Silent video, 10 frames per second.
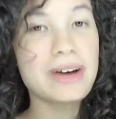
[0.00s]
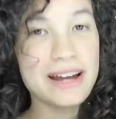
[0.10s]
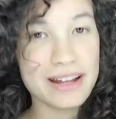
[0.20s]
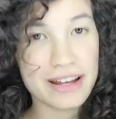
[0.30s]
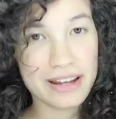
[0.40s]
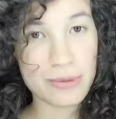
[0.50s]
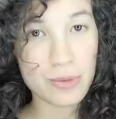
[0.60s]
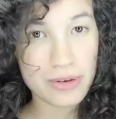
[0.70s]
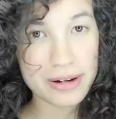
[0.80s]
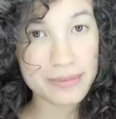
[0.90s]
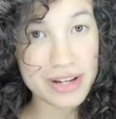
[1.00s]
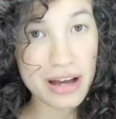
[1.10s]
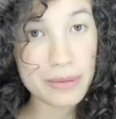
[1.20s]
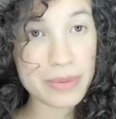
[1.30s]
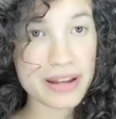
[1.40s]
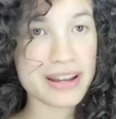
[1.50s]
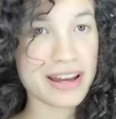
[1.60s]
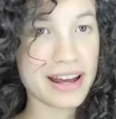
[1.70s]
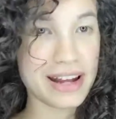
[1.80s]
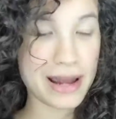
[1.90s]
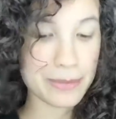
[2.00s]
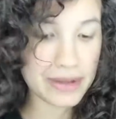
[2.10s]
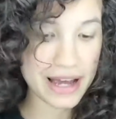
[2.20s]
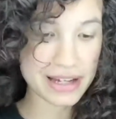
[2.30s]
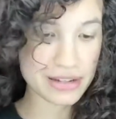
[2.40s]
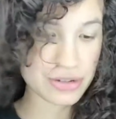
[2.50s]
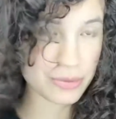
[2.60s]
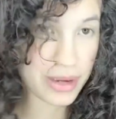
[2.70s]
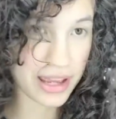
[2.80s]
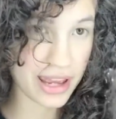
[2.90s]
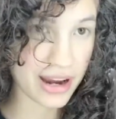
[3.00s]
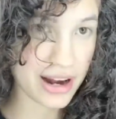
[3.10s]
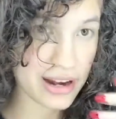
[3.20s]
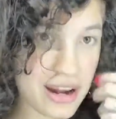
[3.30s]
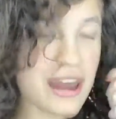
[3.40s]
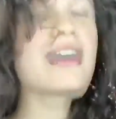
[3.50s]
I it warmed up and I applied it to my hair